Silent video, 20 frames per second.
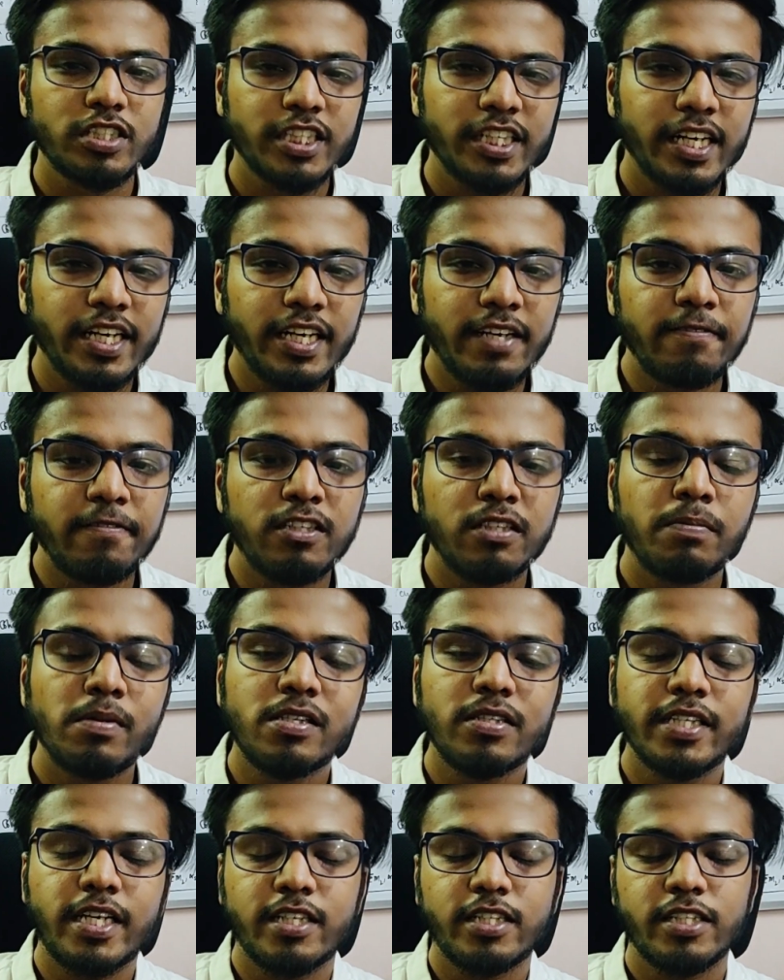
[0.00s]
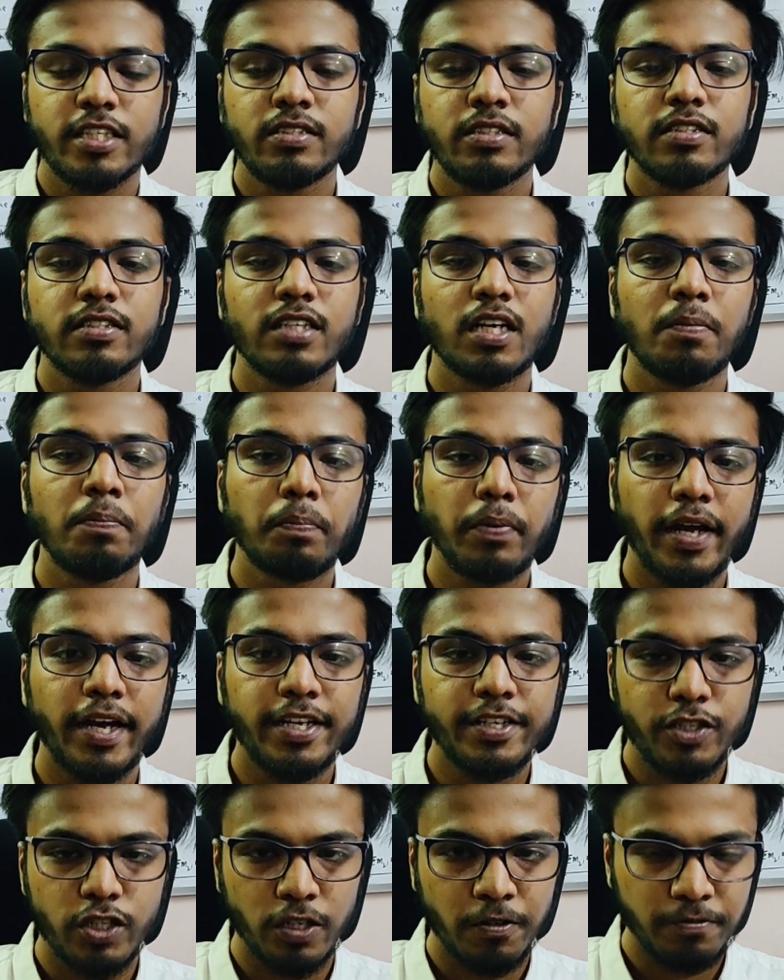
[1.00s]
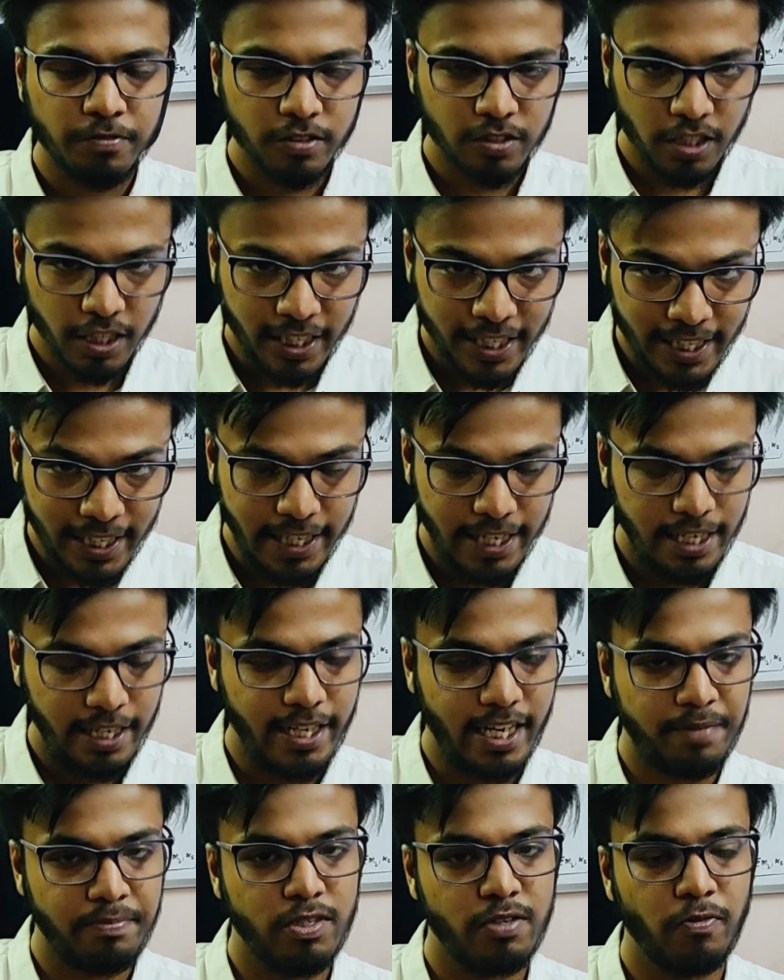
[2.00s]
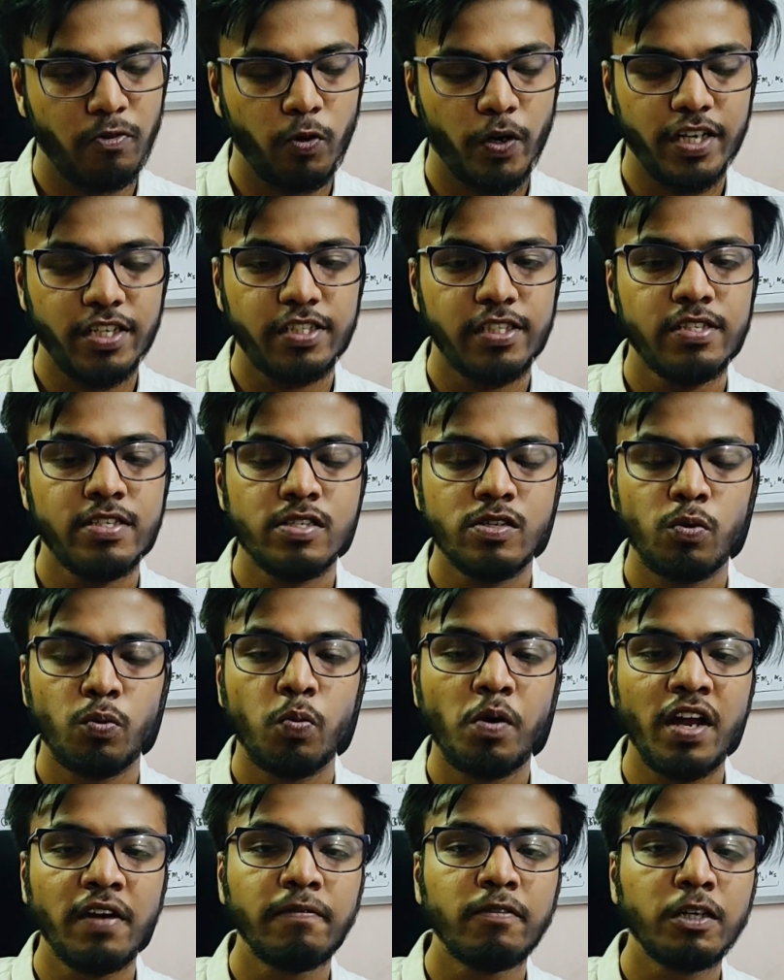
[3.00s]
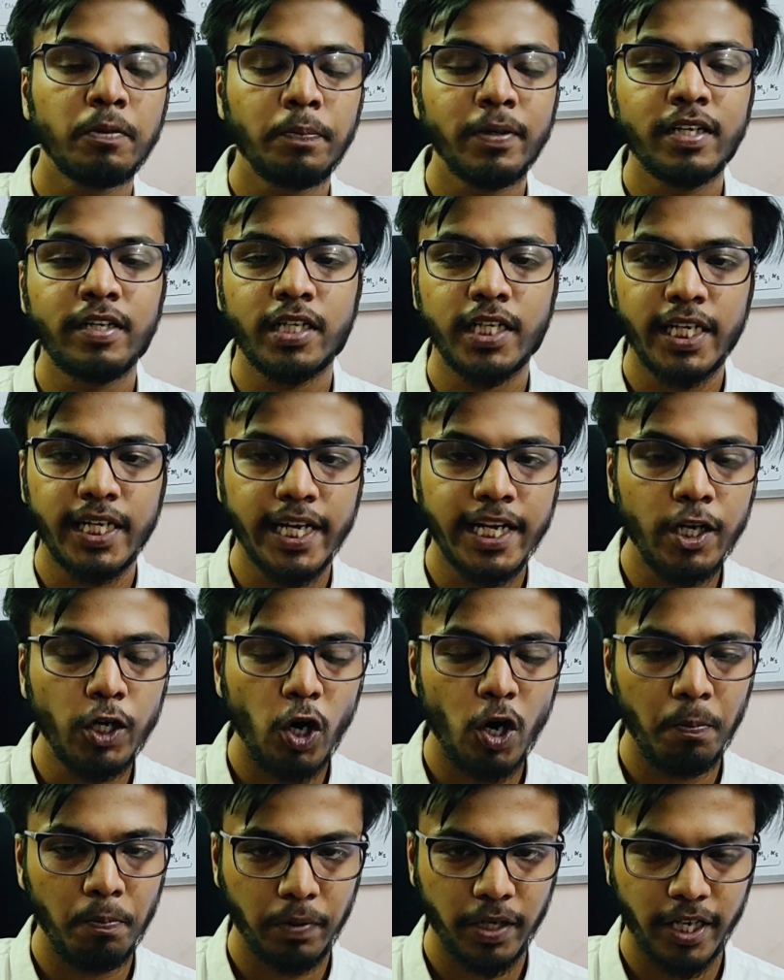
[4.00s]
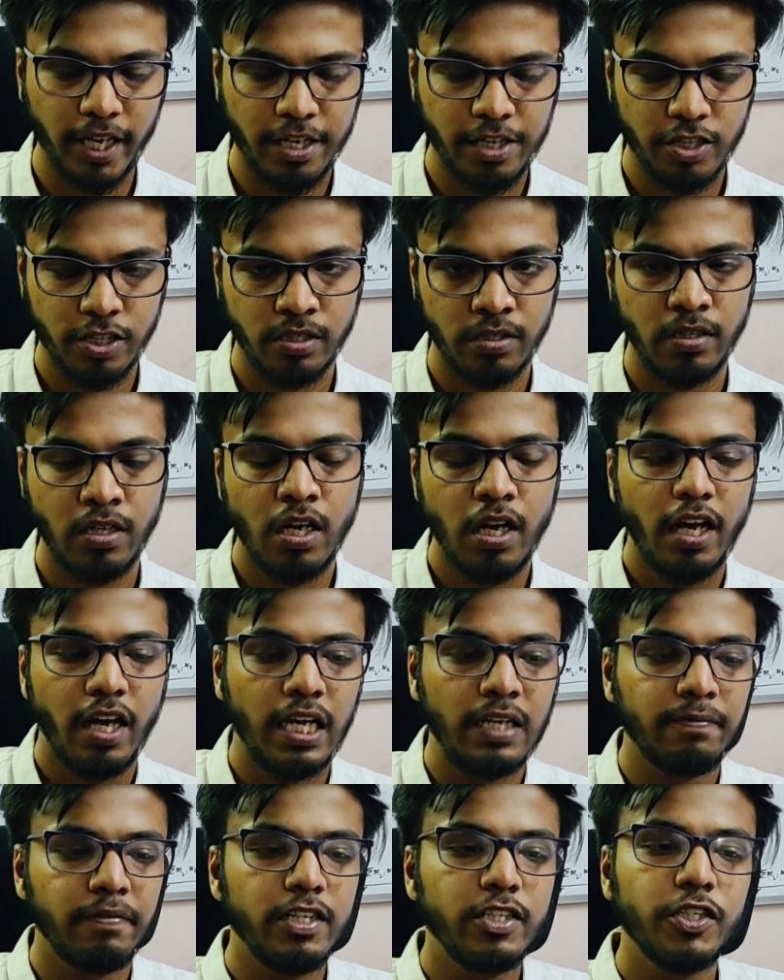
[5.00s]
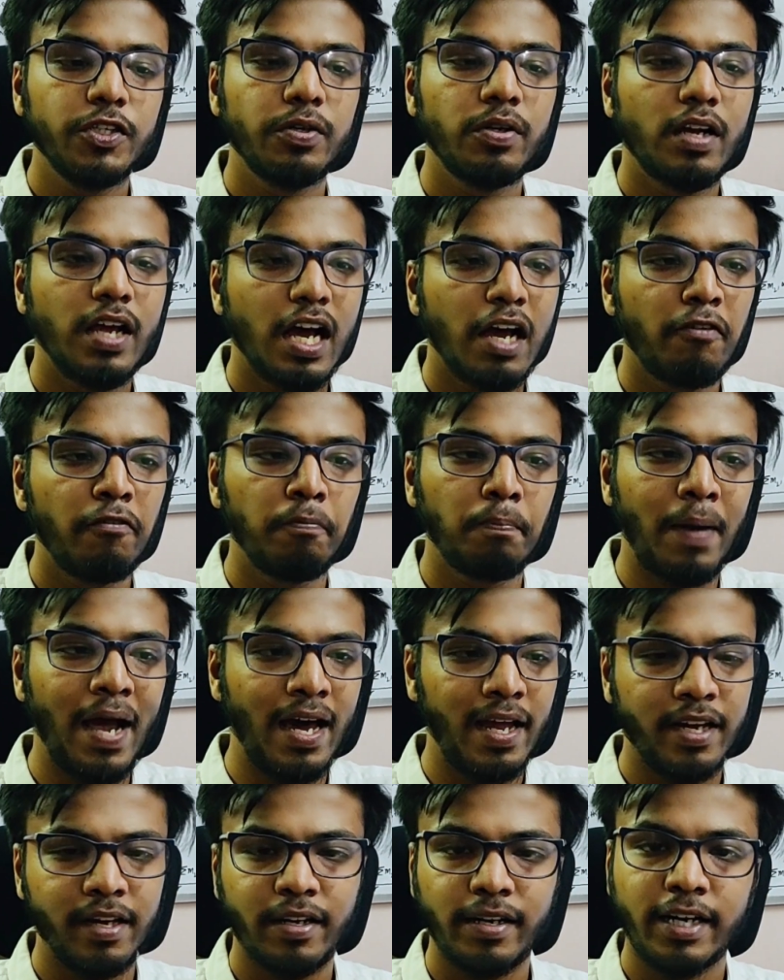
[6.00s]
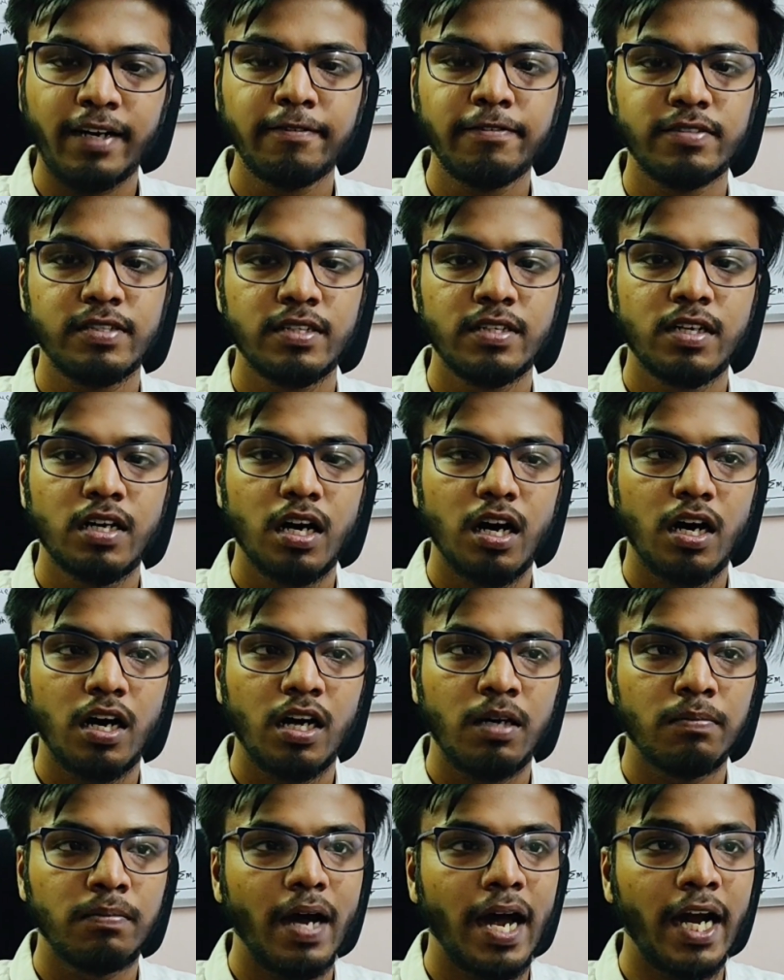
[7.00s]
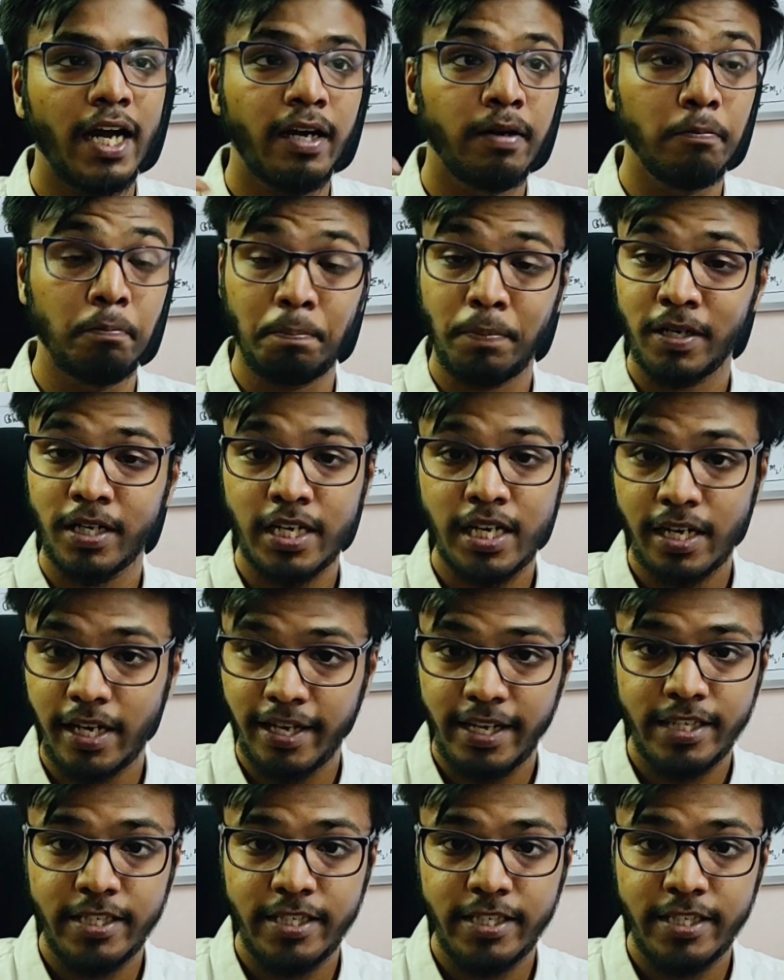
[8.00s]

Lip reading: the GRE verbal section is comprised of 3 types of questions. One would be reading comprehension, in which you'll have paragraphs, and per